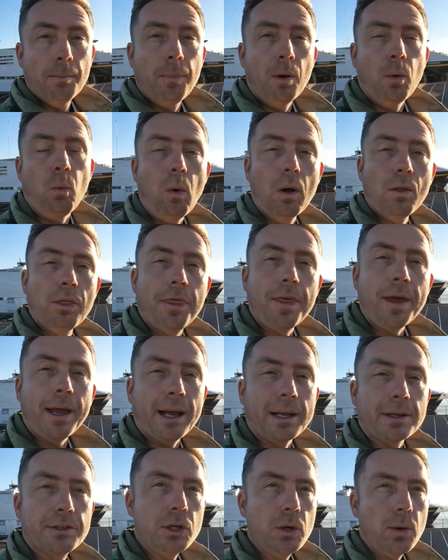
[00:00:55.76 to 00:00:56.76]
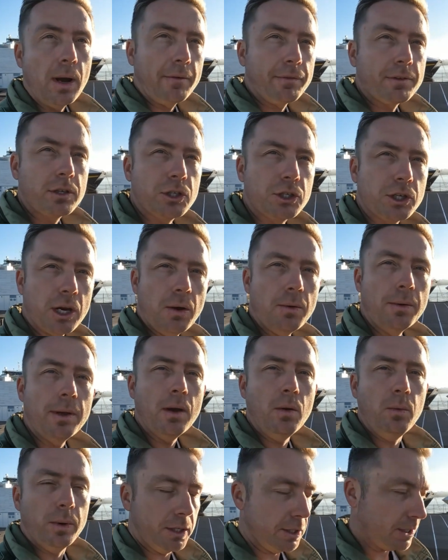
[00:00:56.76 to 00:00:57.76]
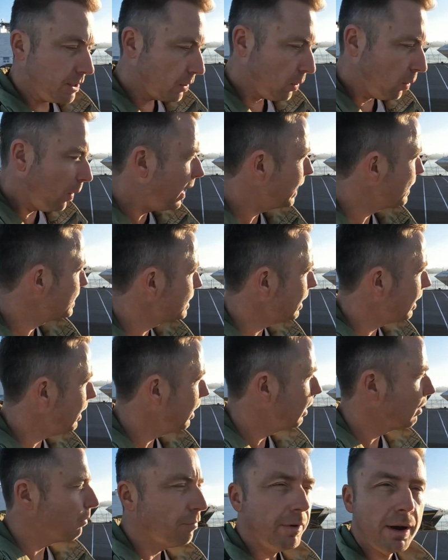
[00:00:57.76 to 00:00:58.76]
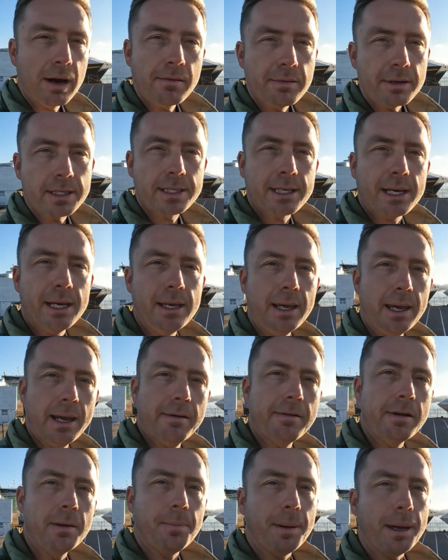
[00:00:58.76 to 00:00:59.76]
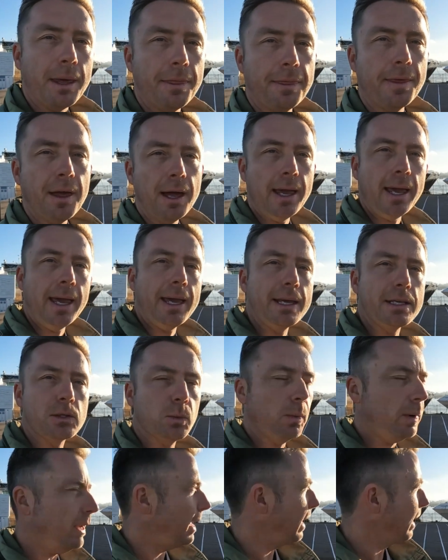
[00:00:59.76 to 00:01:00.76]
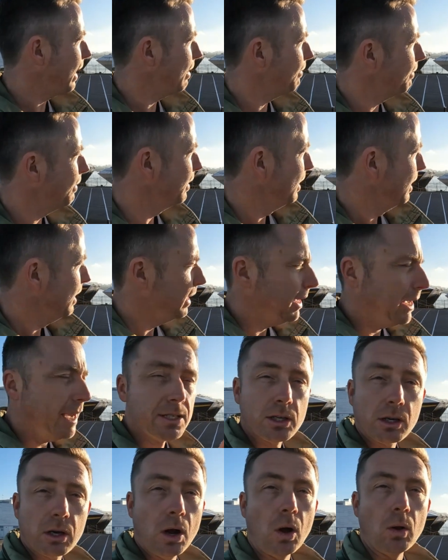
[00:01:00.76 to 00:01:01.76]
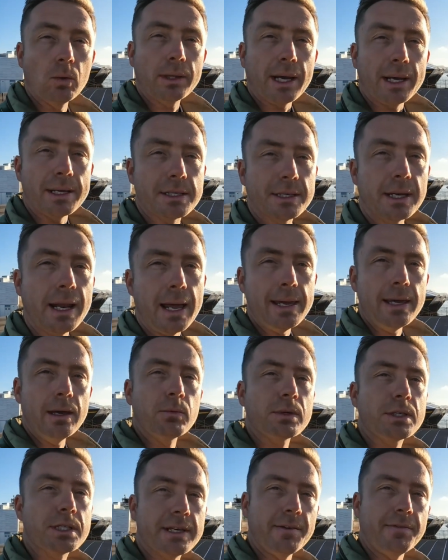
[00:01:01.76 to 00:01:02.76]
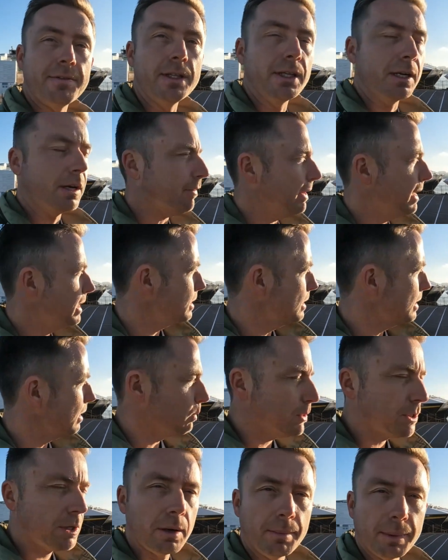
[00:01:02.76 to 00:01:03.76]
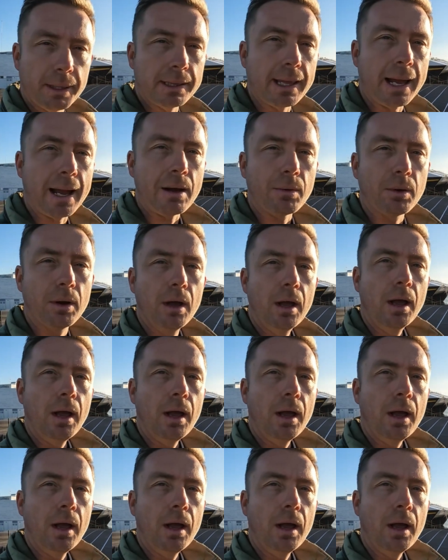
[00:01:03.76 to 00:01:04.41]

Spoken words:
But one thing I do have to show you, which is quite a rarity here in Ibiza, is it is a cold day today. It was 7 degrees as I was coming down,